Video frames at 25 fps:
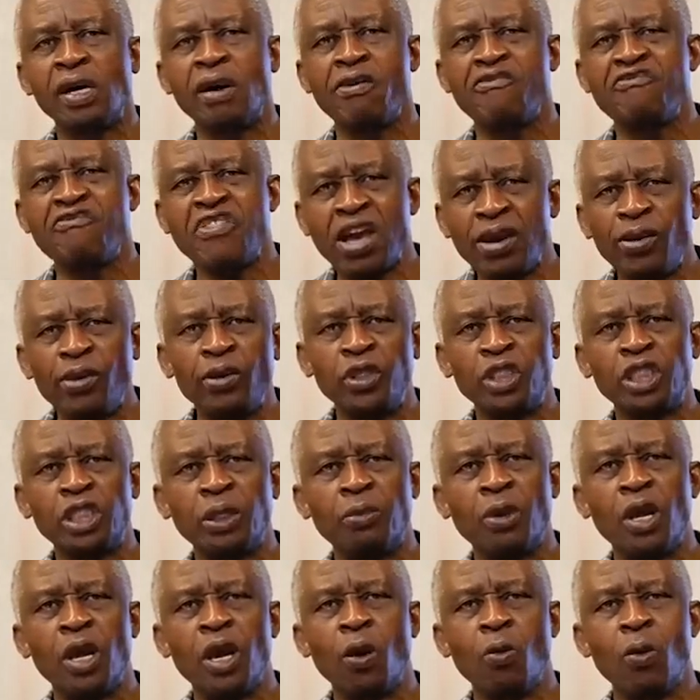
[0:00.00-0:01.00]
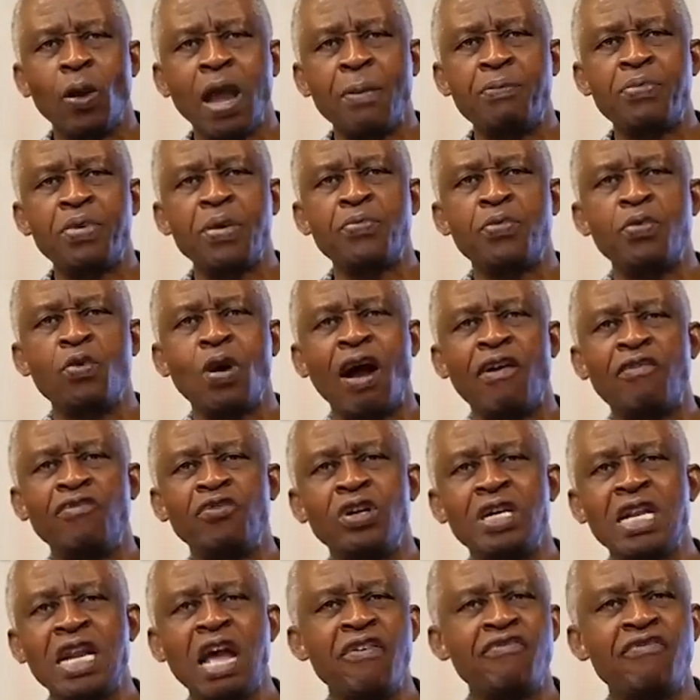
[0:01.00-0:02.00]
fellowship where people have
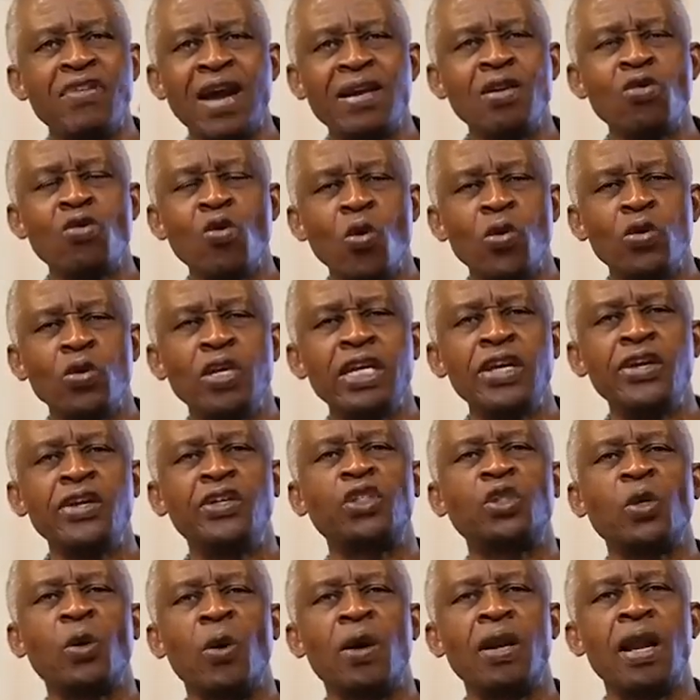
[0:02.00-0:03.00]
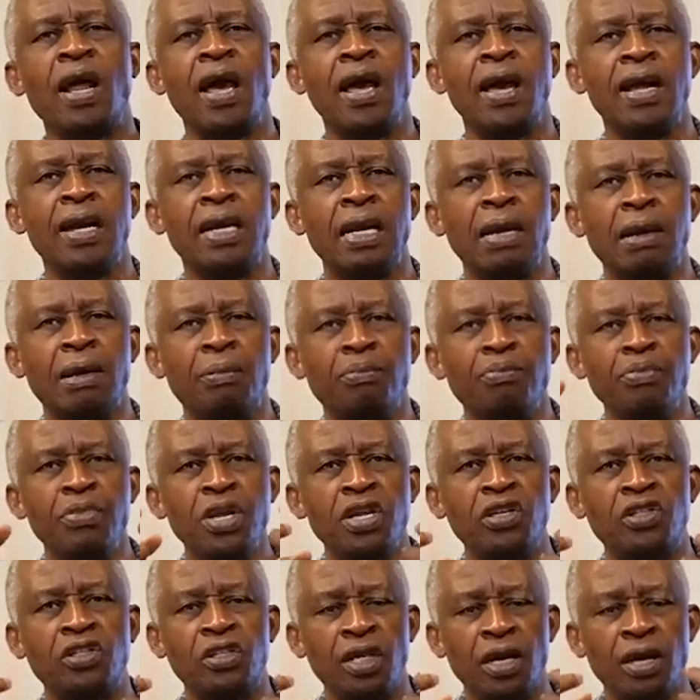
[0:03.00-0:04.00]
never known each other. They
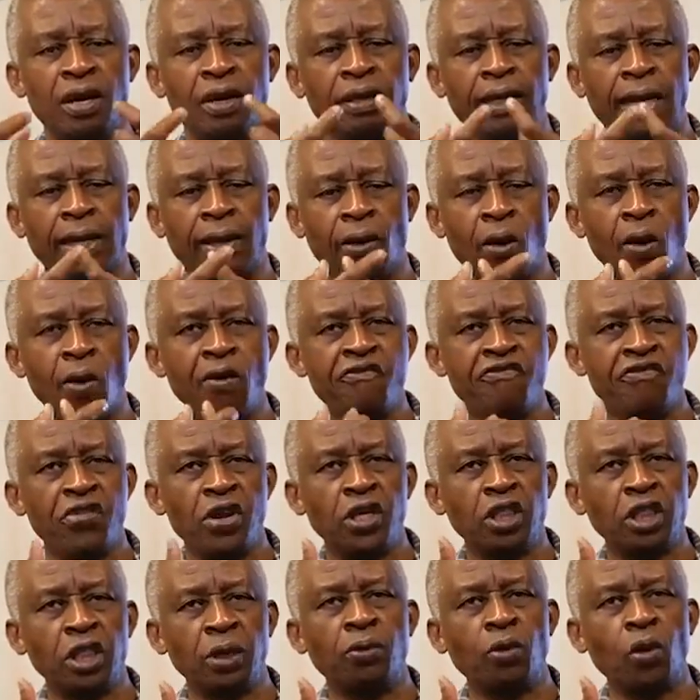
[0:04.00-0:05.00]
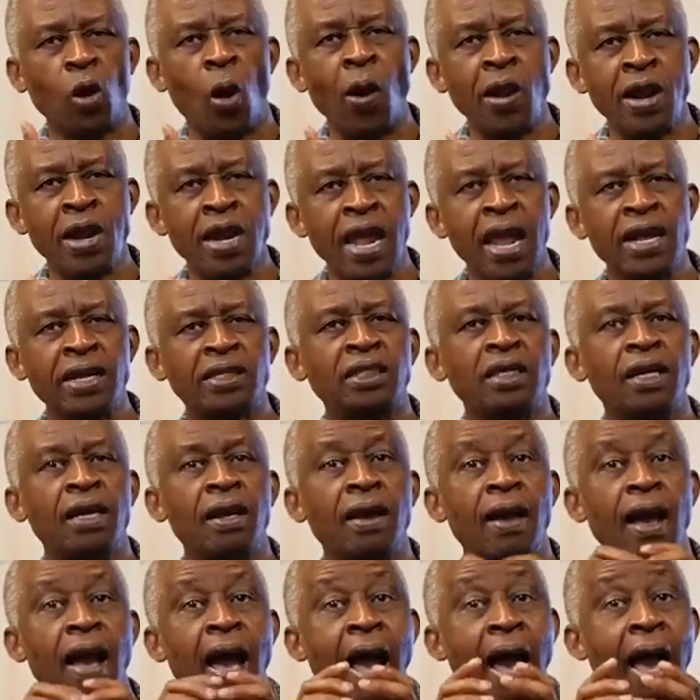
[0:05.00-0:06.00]
meet, they confellowship, connect,
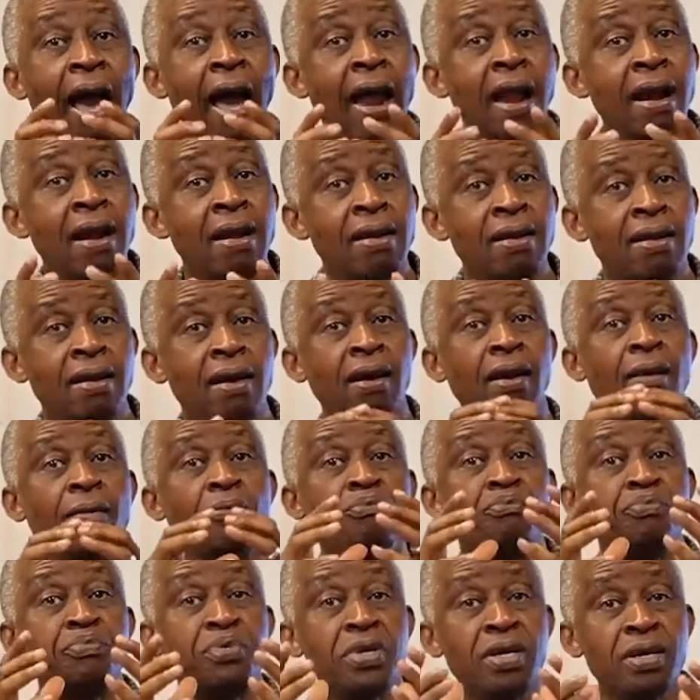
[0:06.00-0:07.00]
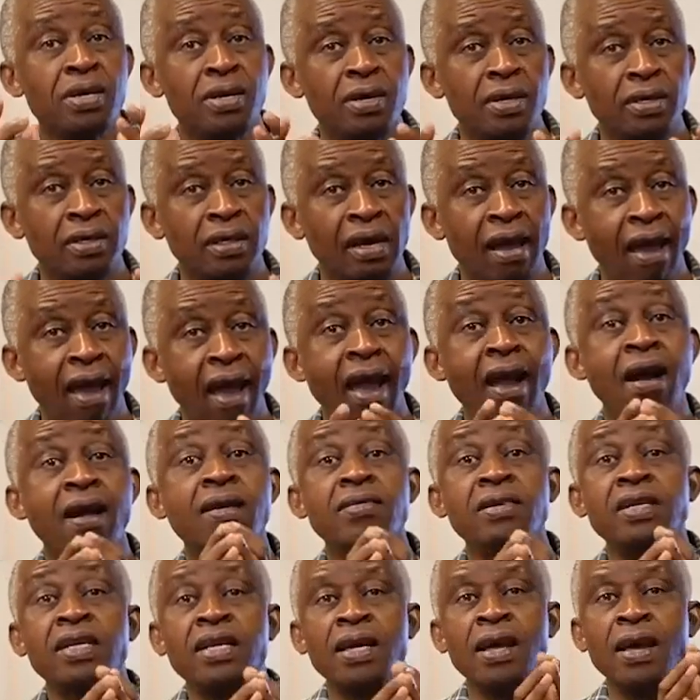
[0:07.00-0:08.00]
and build
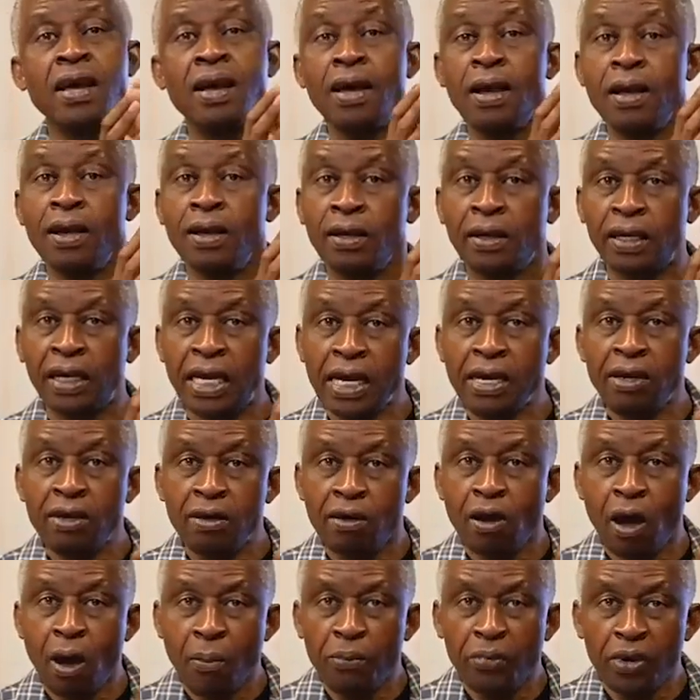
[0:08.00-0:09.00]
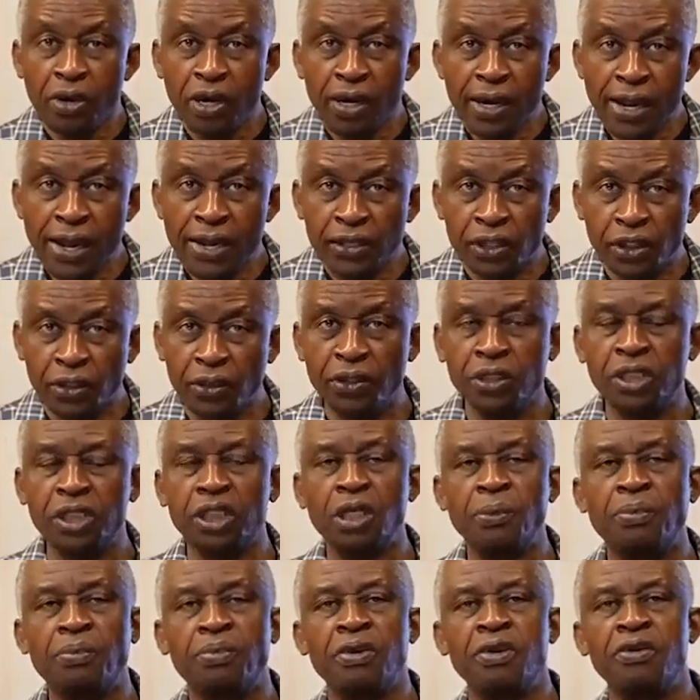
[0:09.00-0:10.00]
healthy kingdom
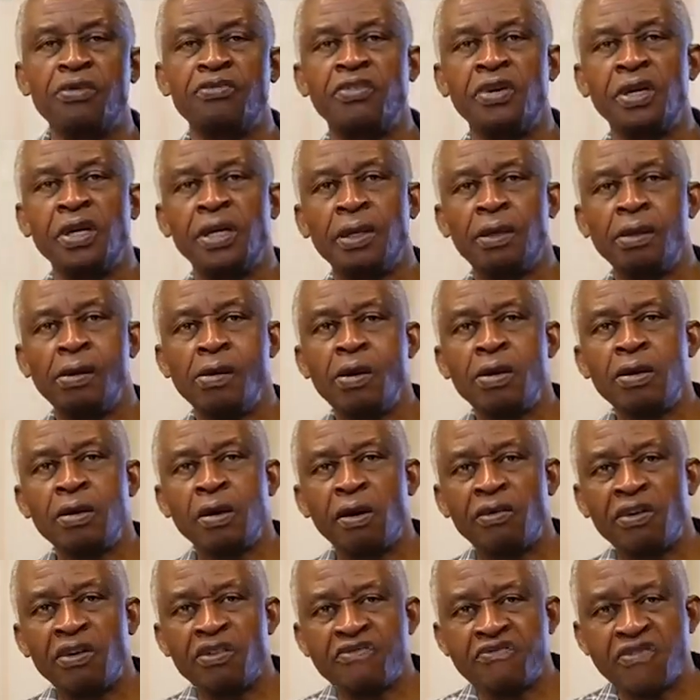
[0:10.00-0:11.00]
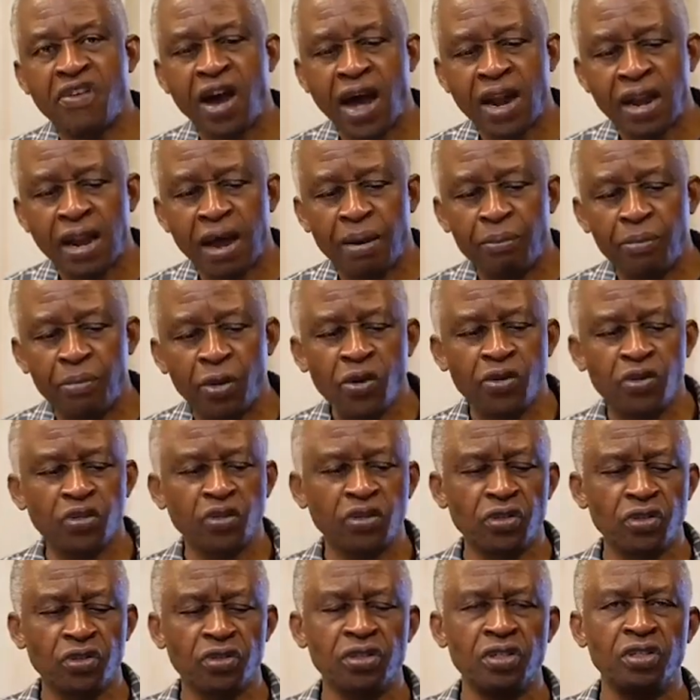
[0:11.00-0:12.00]
relationship for the glory of the Father. Brothers
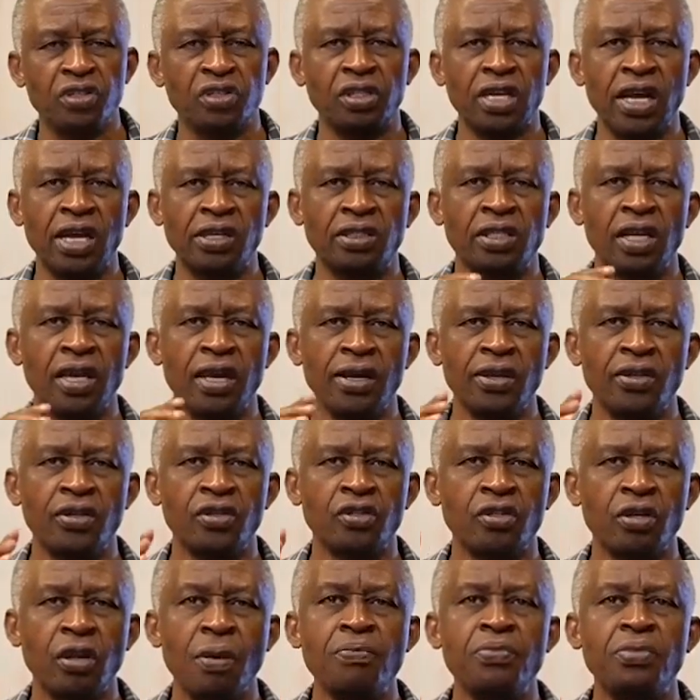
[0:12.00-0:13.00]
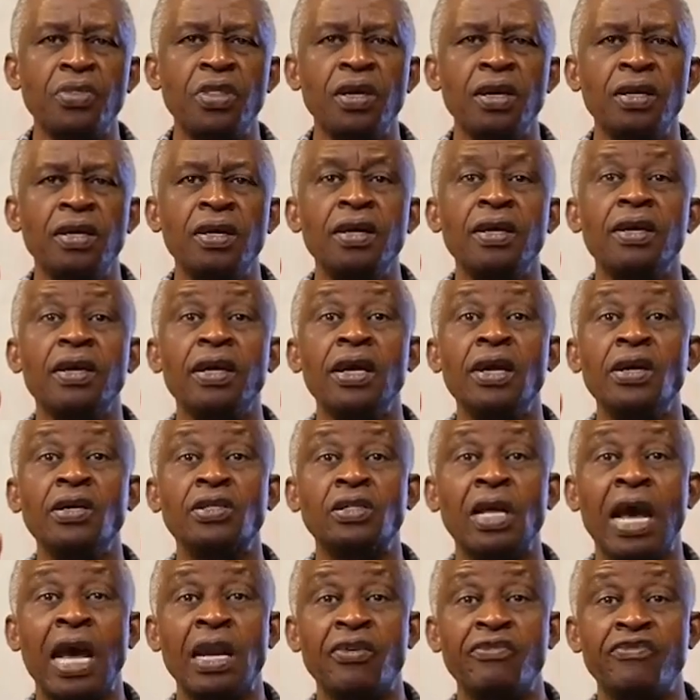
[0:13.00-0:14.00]
and sisters, something is
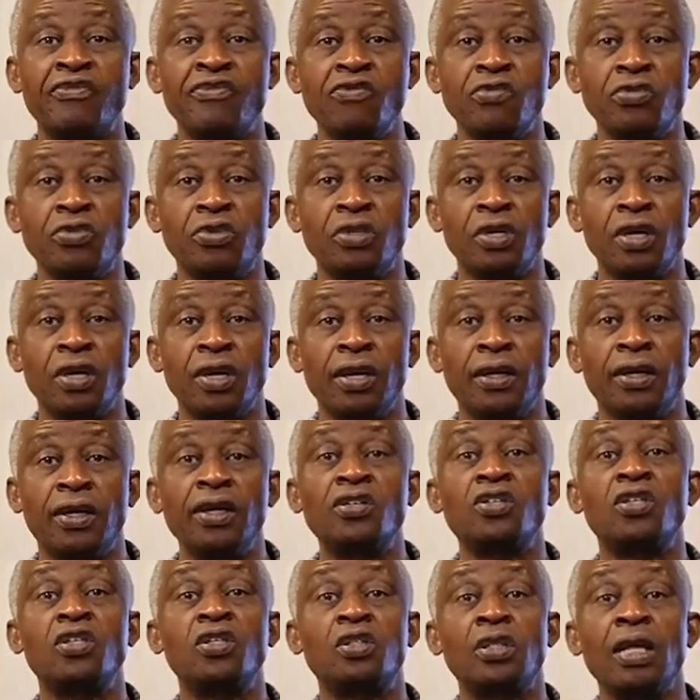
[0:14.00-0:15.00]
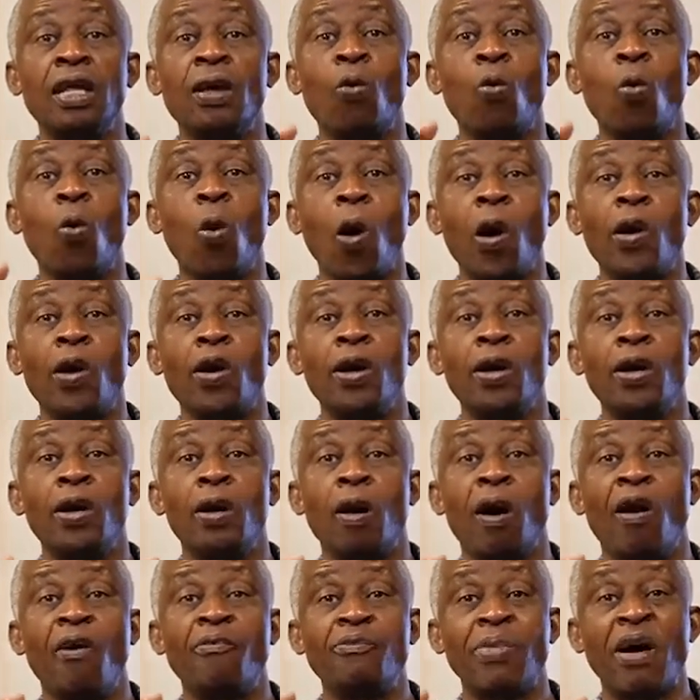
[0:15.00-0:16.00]
at foot. This is the work
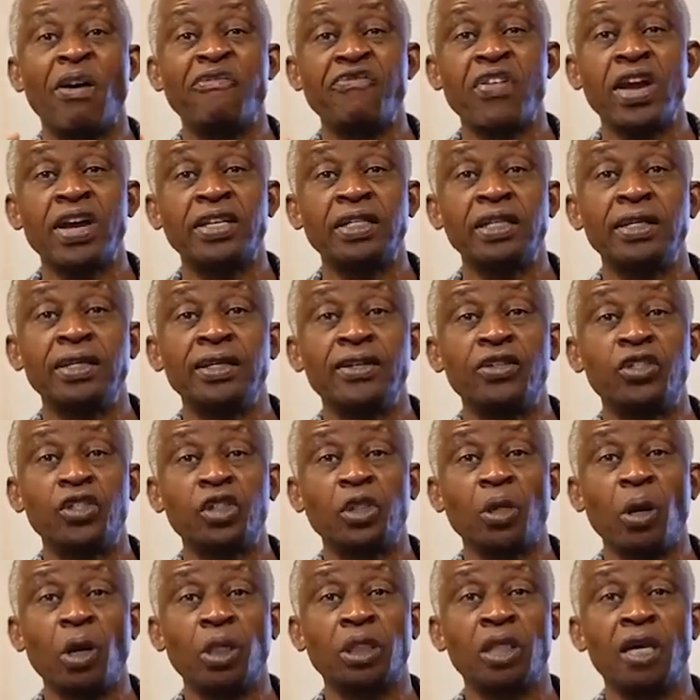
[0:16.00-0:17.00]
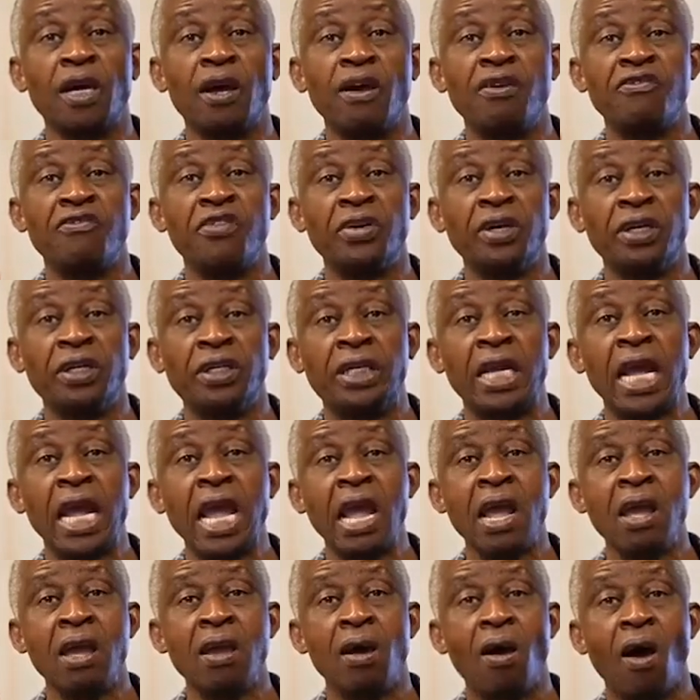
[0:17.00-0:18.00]
of perfecting the church for the
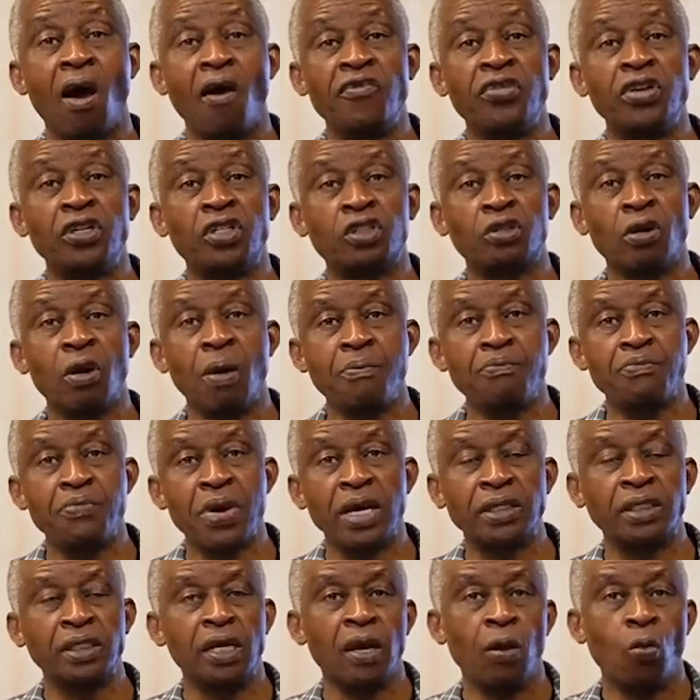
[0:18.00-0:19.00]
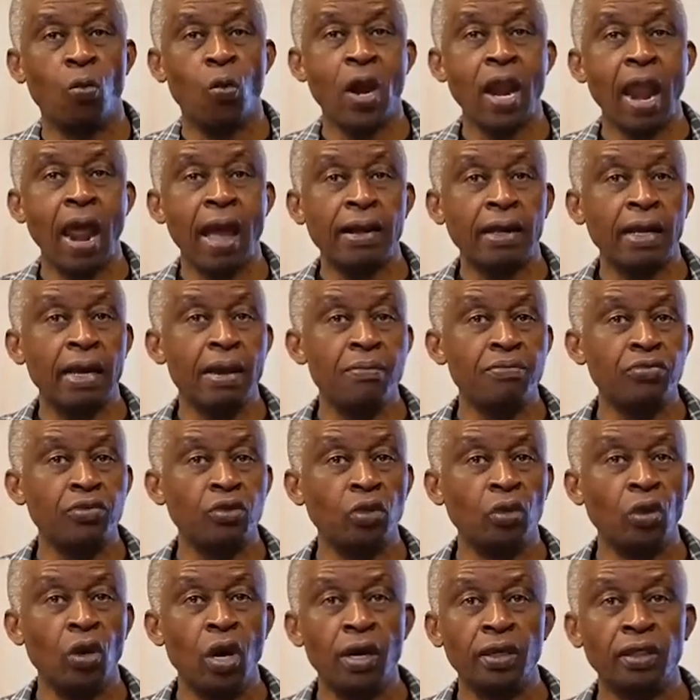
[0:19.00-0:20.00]
day of the trumpet. When I came
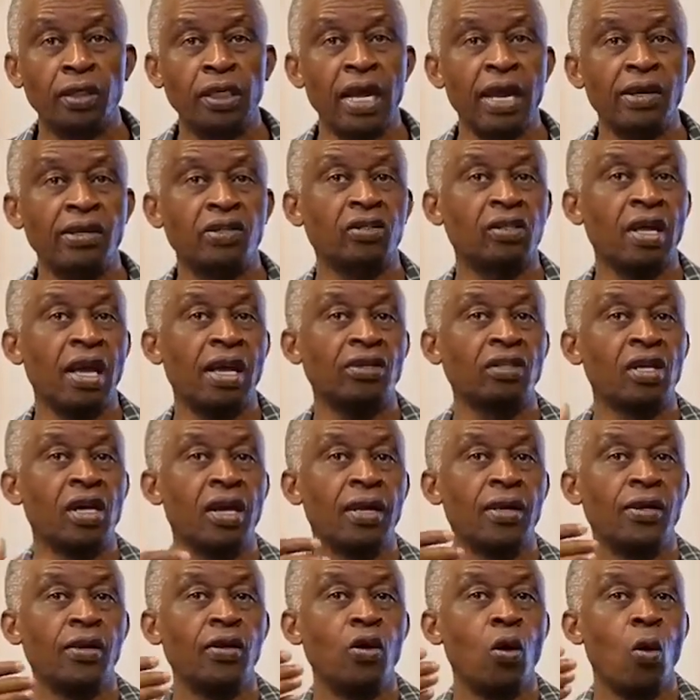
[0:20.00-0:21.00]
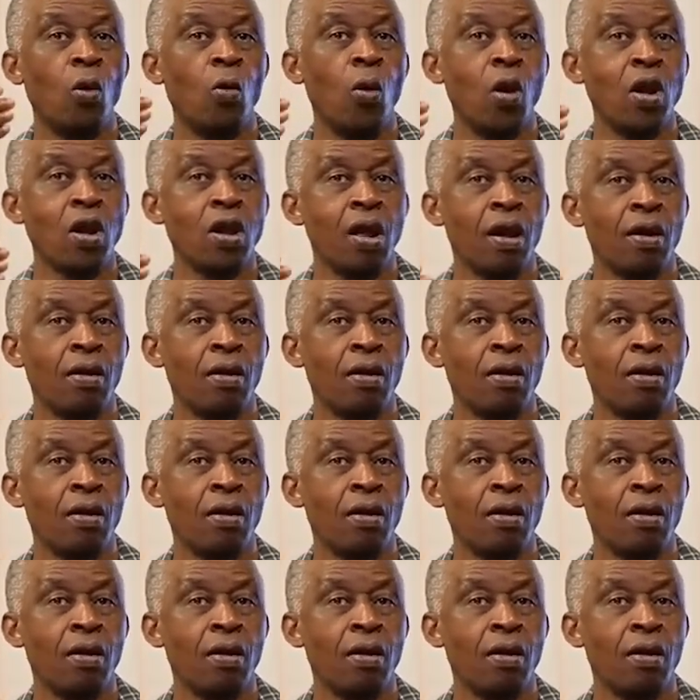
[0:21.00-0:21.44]
to Texas, you know what?